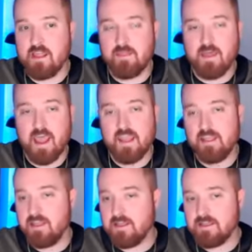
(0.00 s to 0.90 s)
that
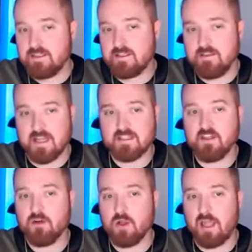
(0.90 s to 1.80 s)
is that's
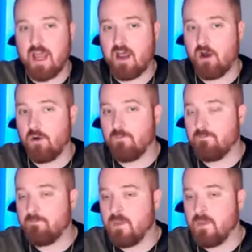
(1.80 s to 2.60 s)
going to allow